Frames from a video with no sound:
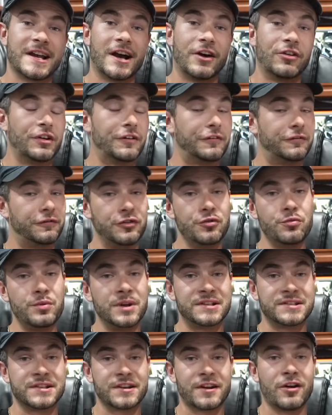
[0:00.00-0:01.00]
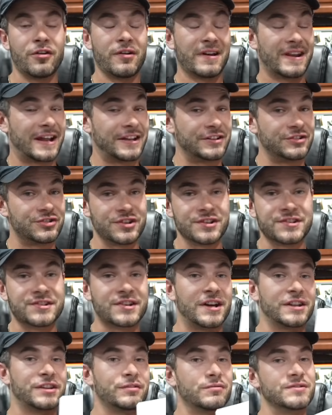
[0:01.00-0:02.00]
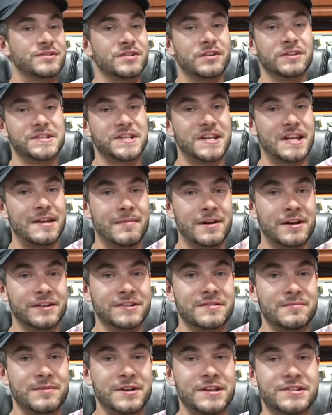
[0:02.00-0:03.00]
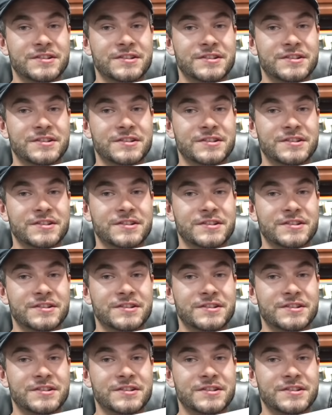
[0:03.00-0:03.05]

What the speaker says: out a few weeks ago, and I just got the results emailed to me,